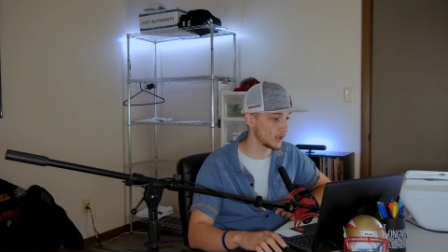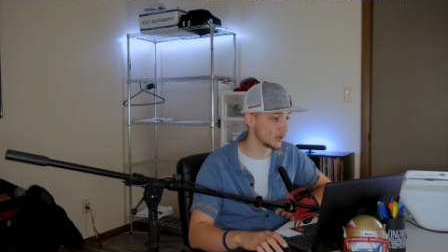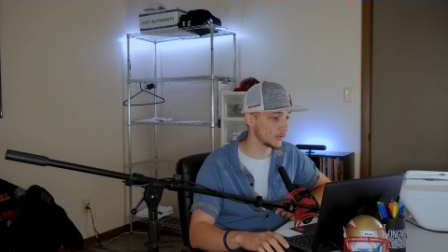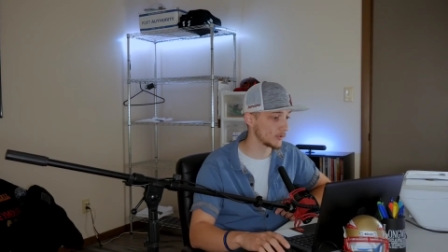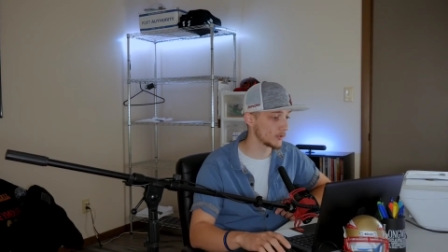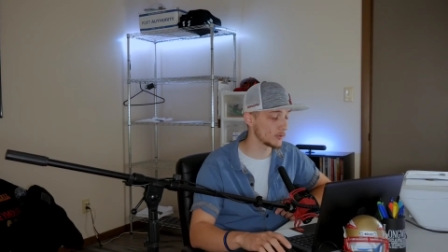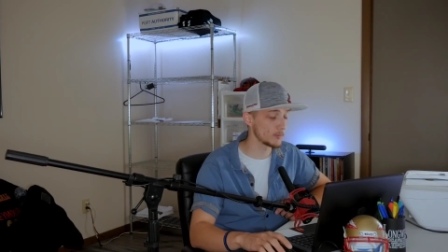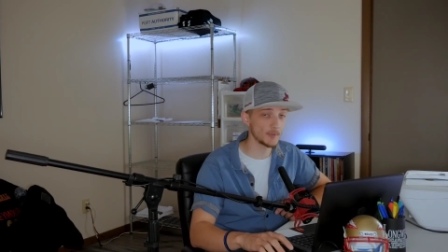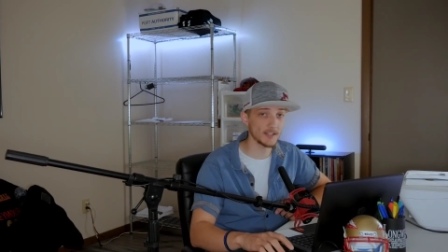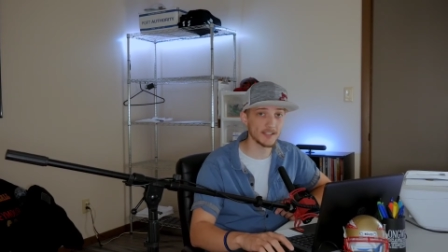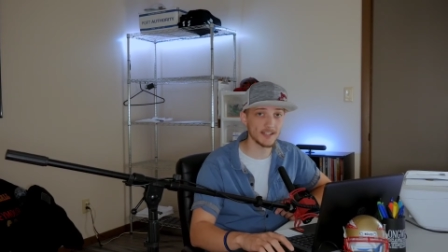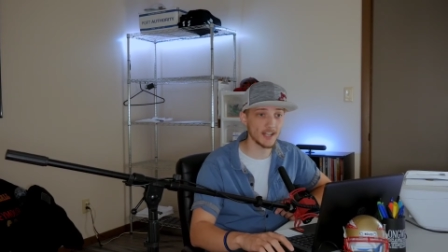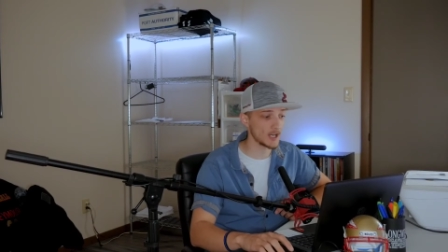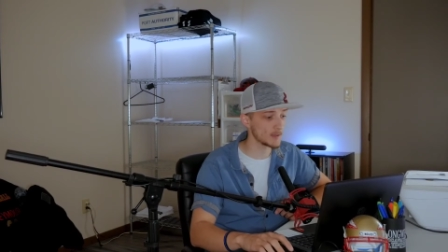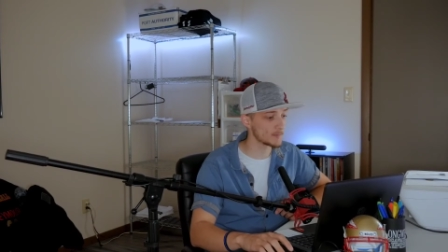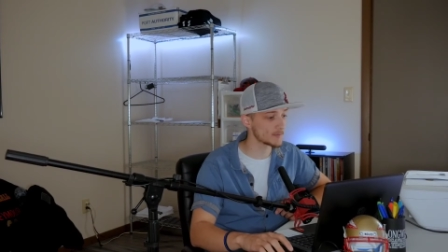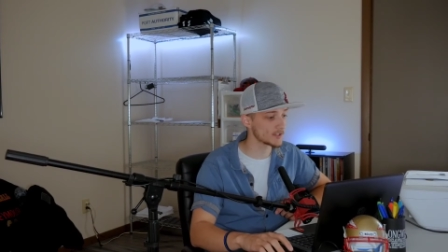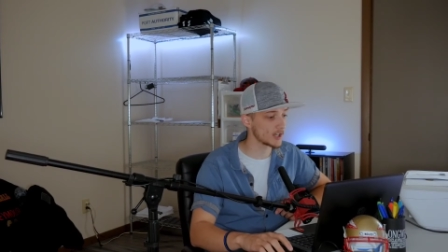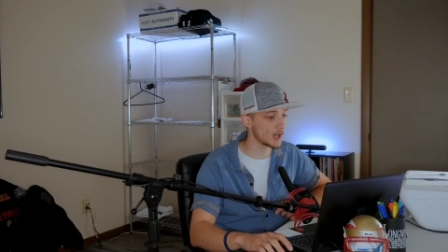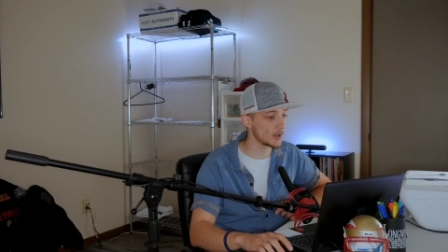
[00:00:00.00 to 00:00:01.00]
Or there would be
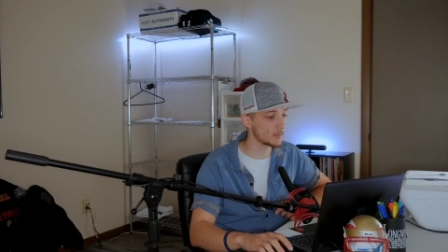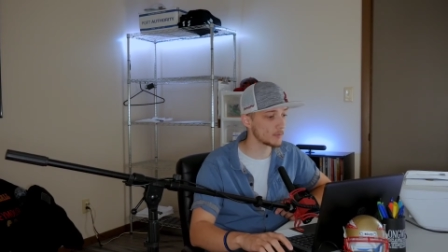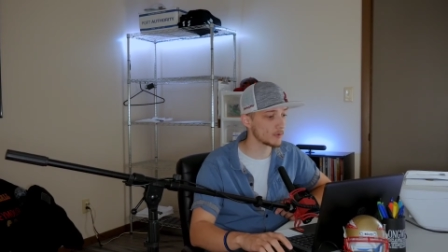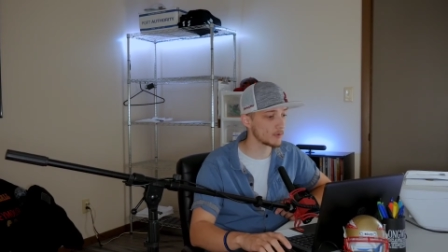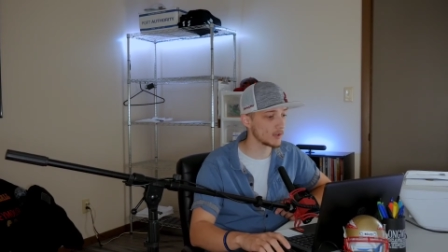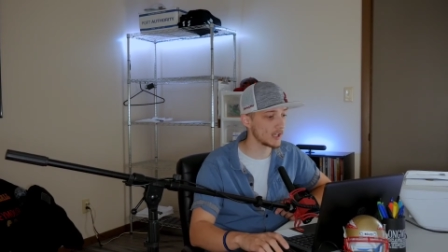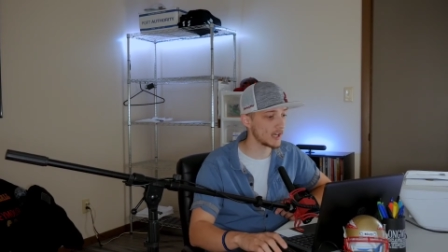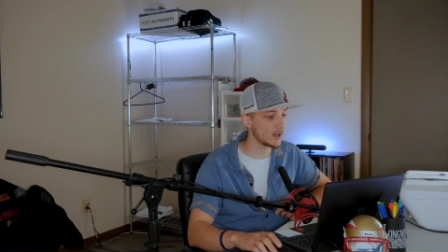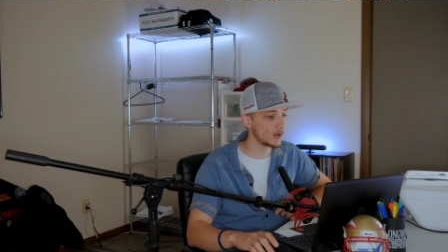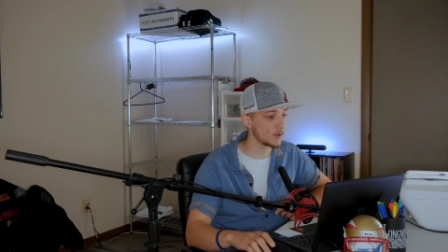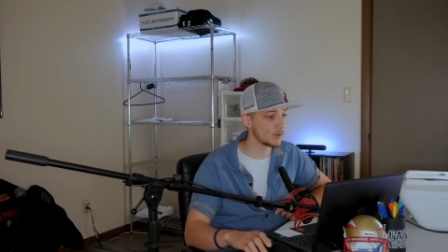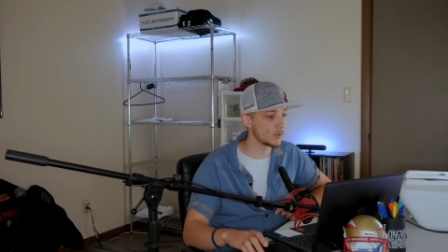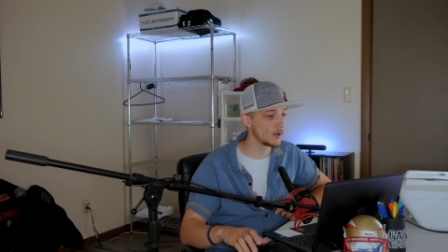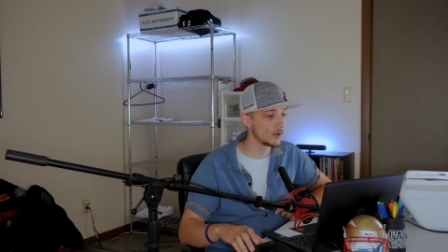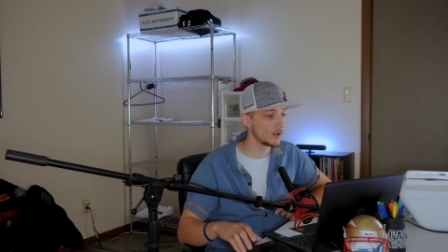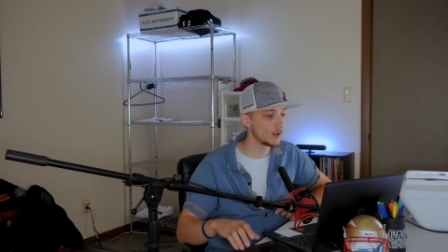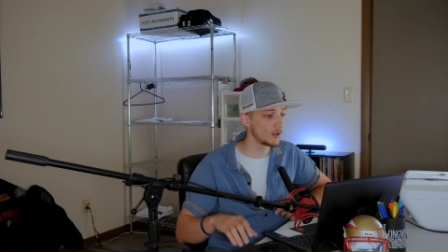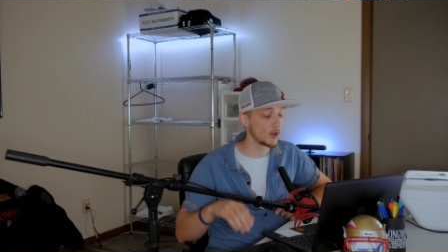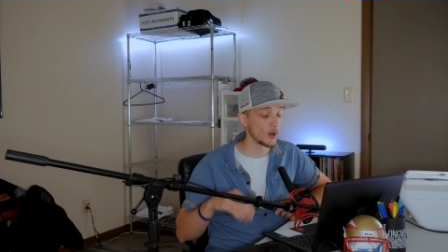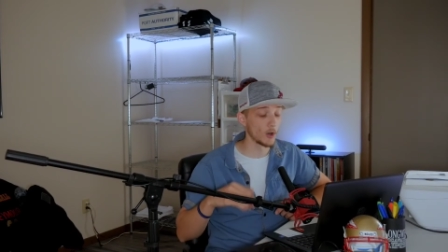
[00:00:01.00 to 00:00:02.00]
times God will
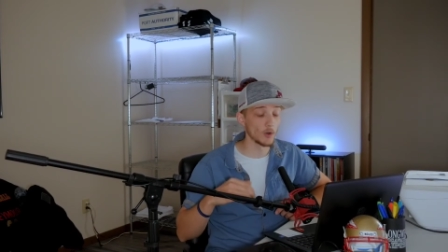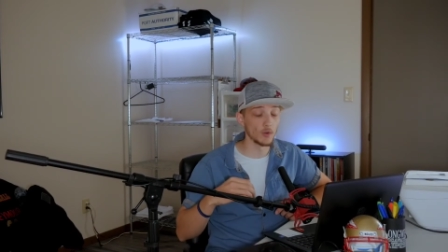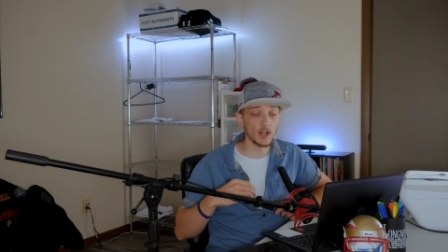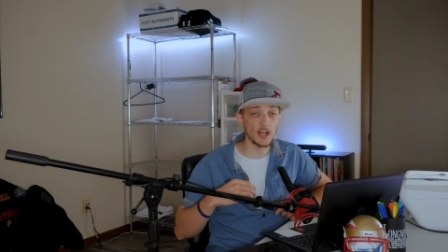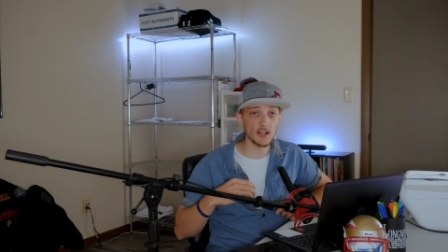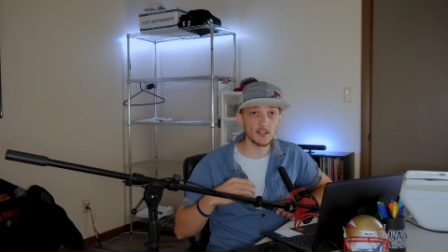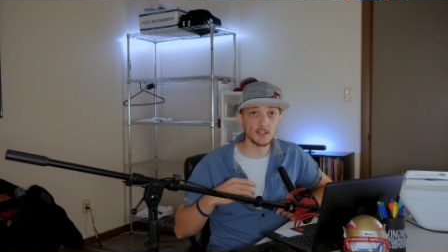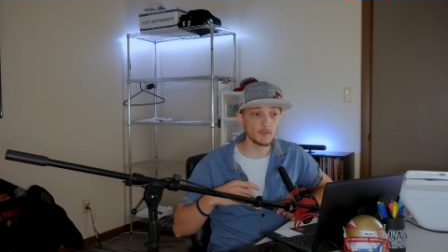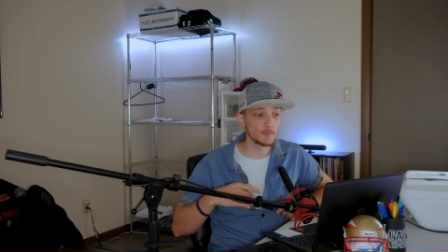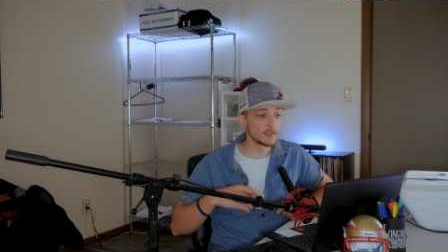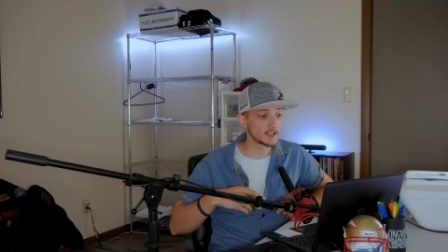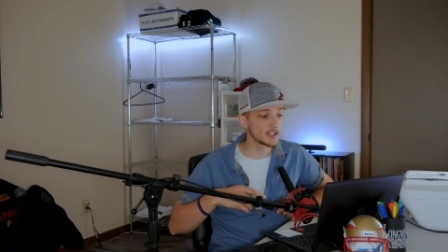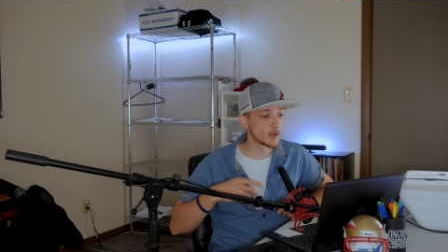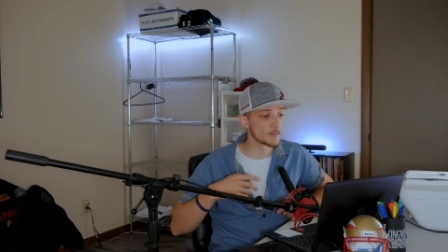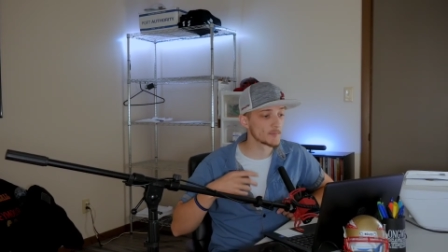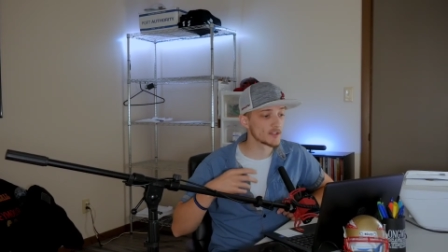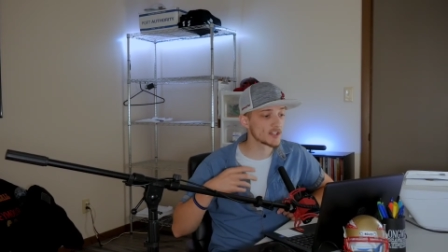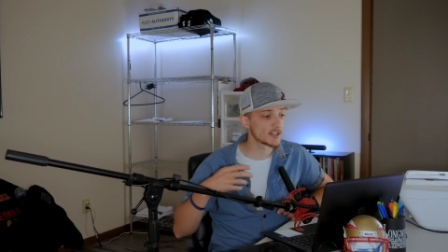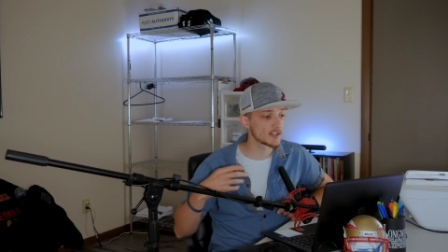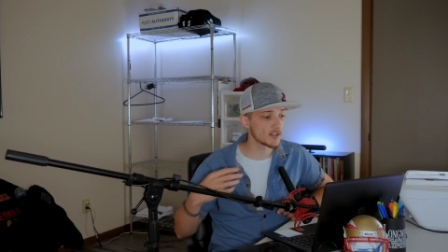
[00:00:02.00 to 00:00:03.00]
allow our lives to
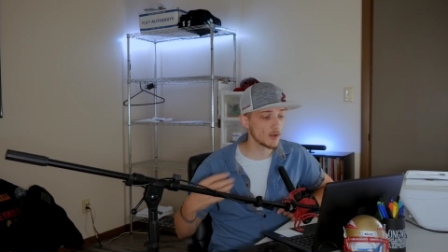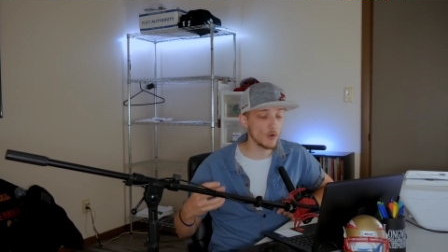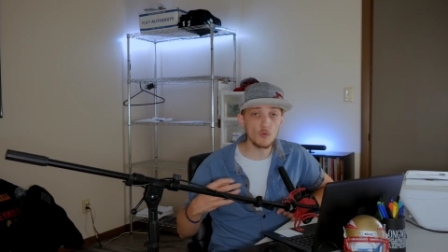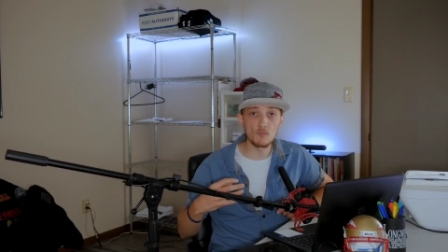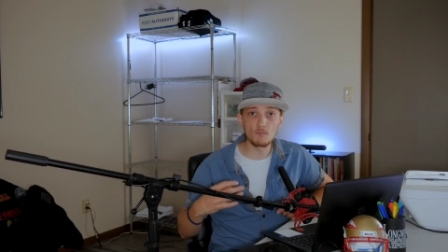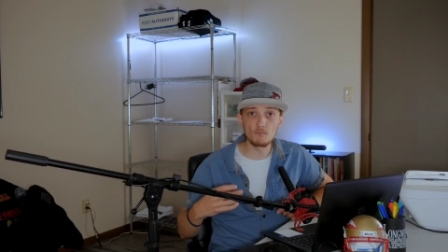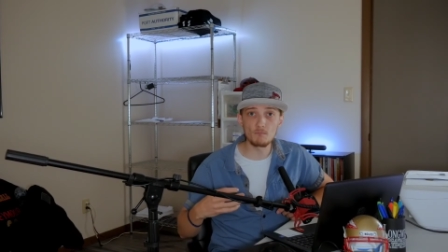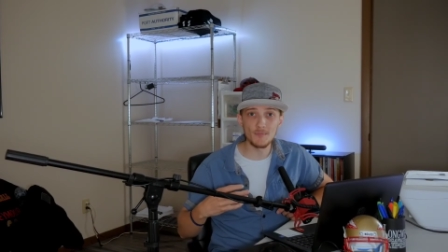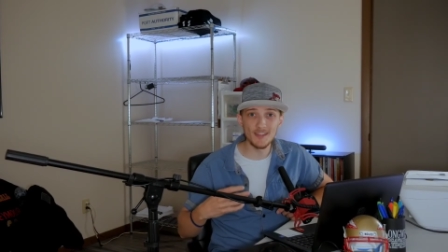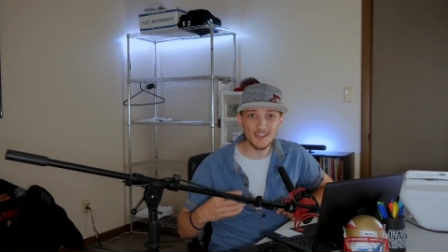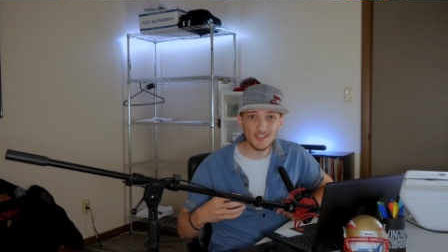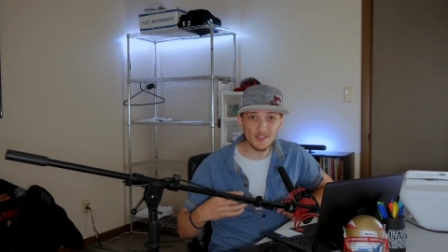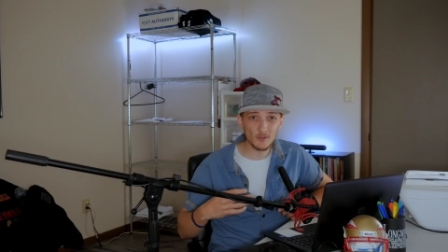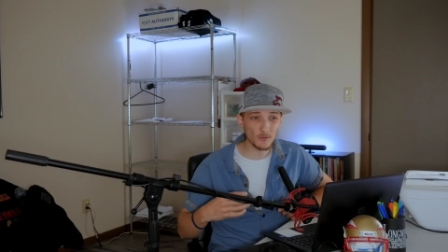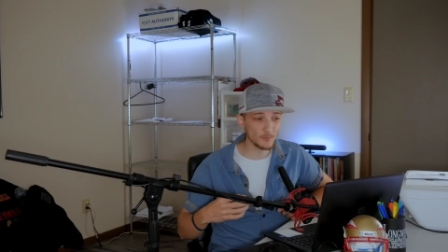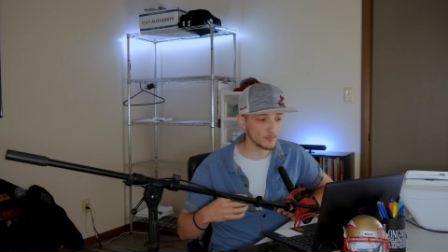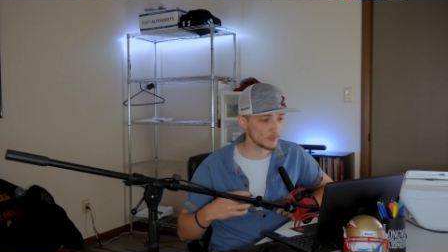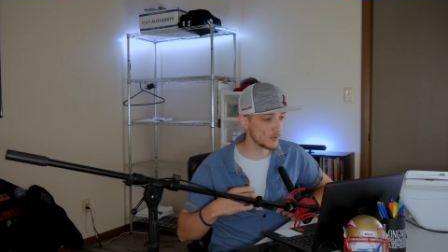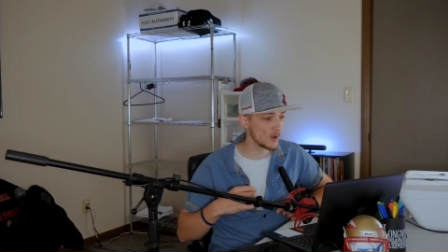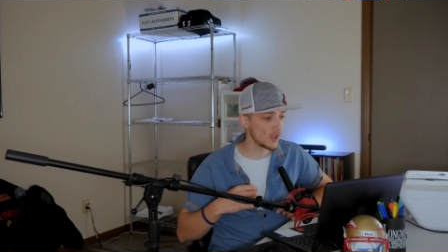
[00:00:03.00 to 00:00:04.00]
become so
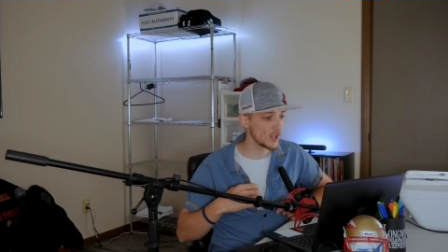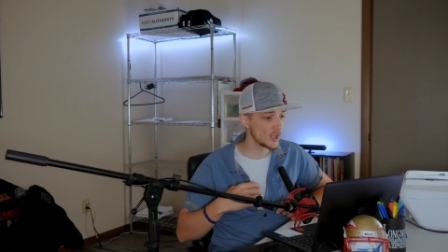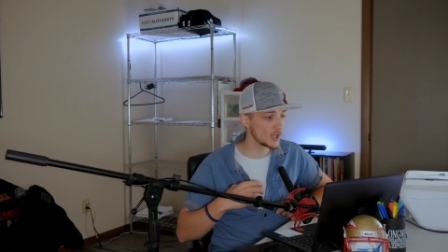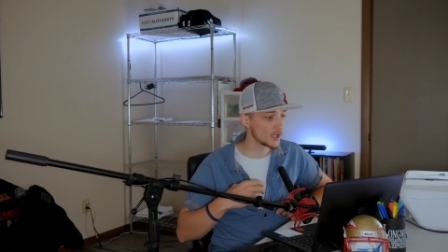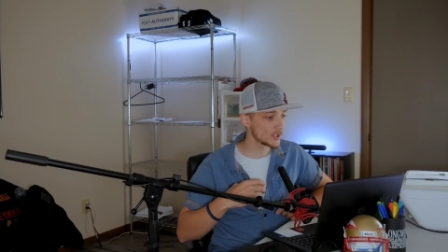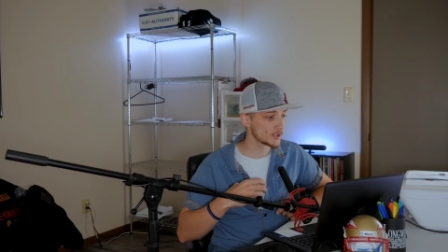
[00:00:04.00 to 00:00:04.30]
miserable